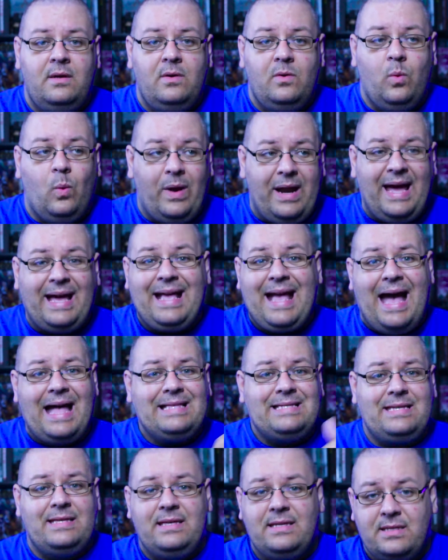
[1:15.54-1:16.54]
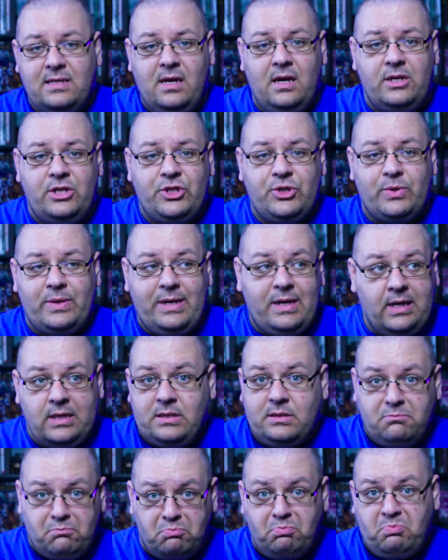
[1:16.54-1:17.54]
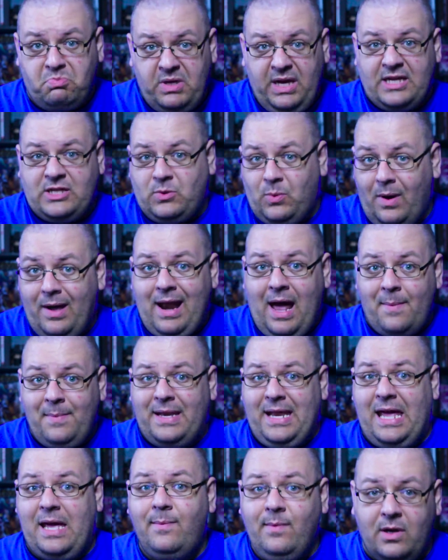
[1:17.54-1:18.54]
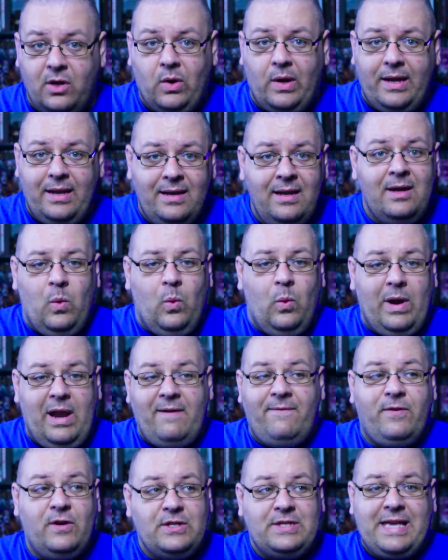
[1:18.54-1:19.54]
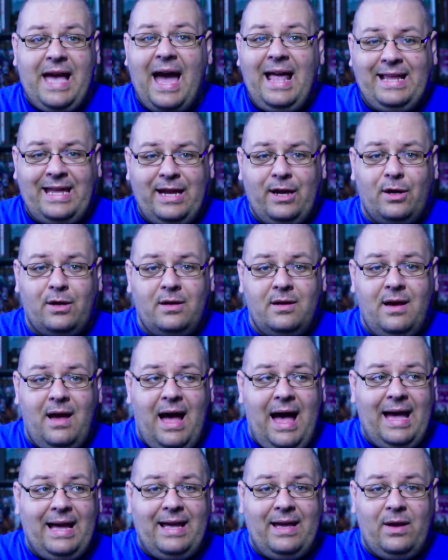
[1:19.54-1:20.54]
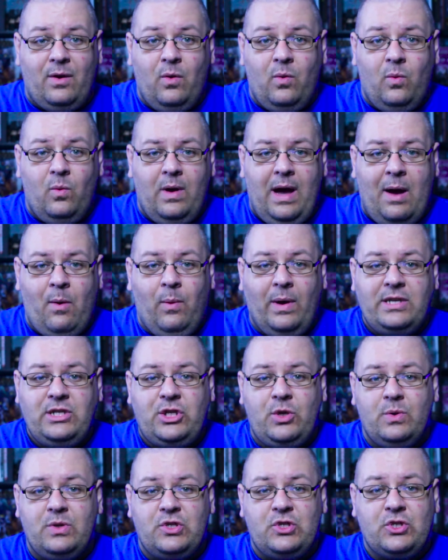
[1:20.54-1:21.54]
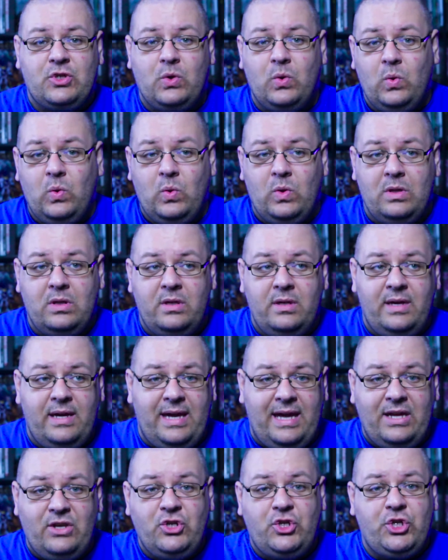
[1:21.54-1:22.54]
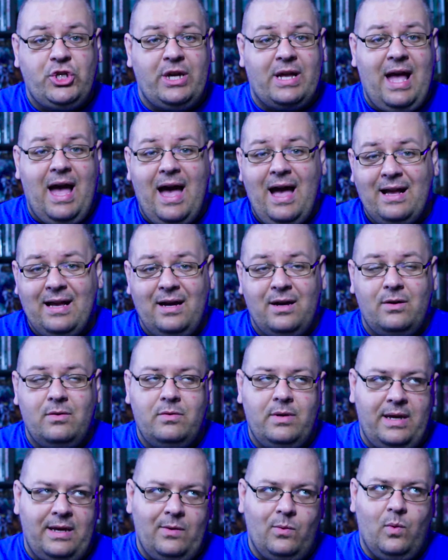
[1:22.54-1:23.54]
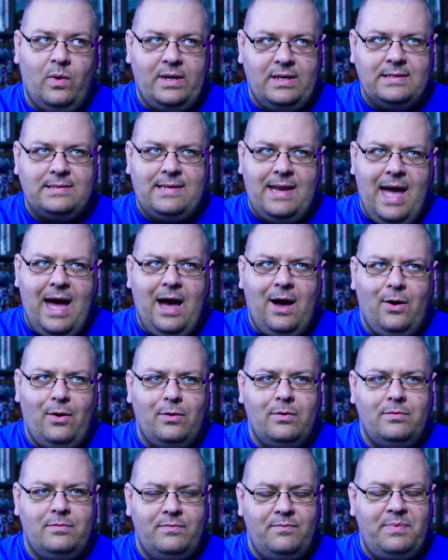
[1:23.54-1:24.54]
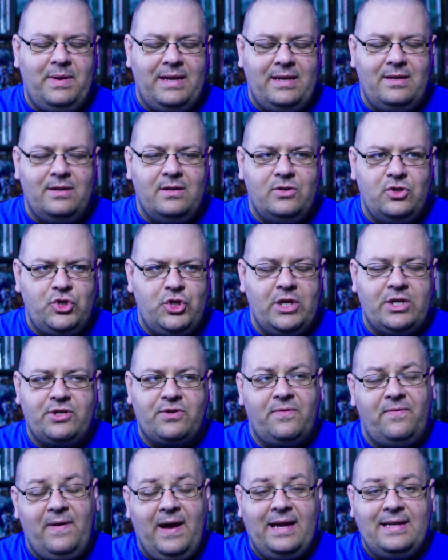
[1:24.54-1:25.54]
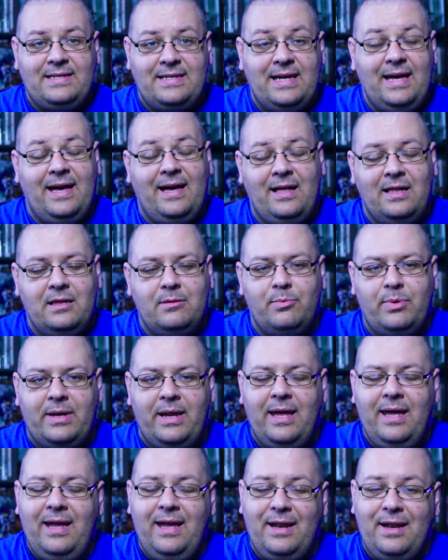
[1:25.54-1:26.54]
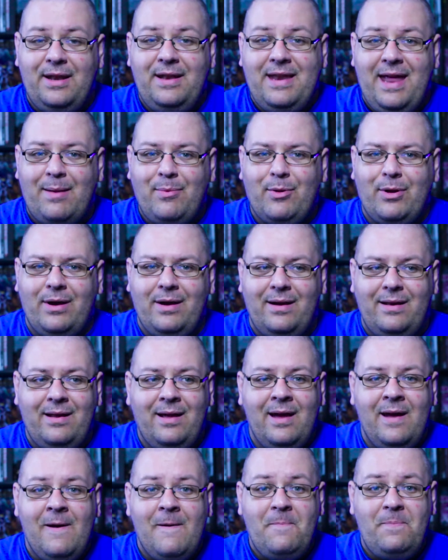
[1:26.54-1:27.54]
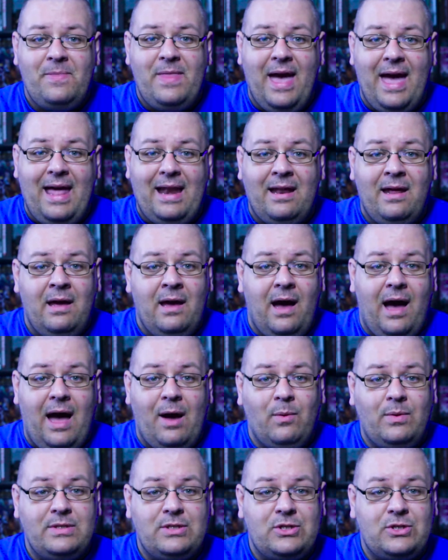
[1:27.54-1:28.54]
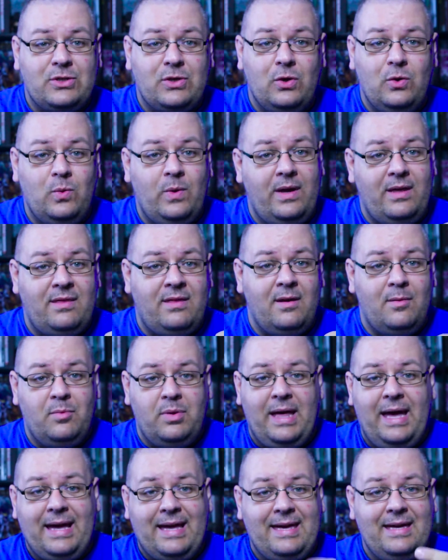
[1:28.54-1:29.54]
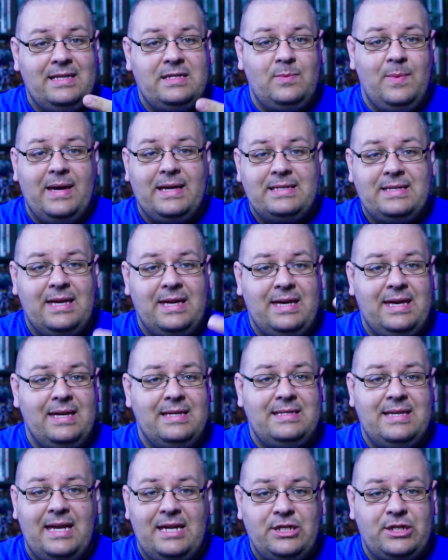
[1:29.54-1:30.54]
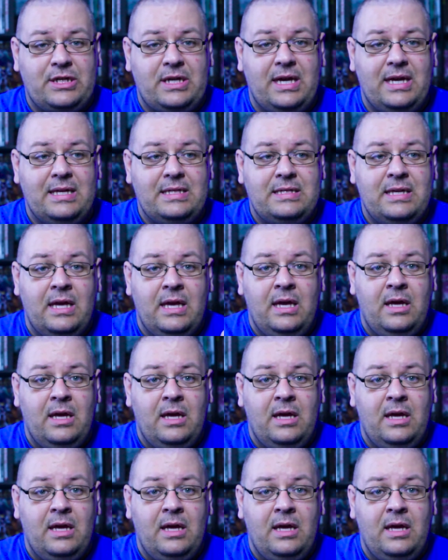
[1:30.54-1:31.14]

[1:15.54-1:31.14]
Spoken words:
When I got to this country, because guess what? I'm an immigrant. When I first got here, I went to a school in Chicago in what has now been gentrified to hell, but in a neighborhood that I went to school with black kids, Mexican kids, Asian kids.